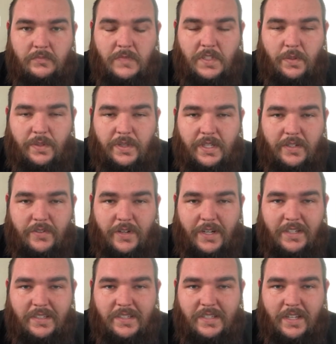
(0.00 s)
So without
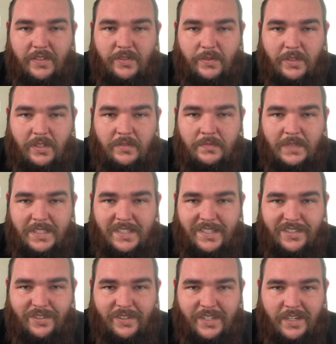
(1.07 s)
dragging this out too long, let's
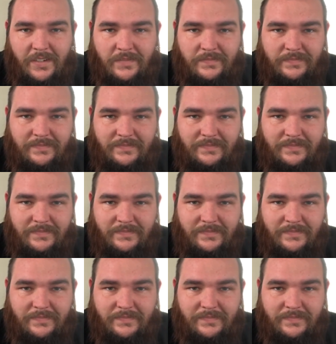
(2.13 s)
get to the gear.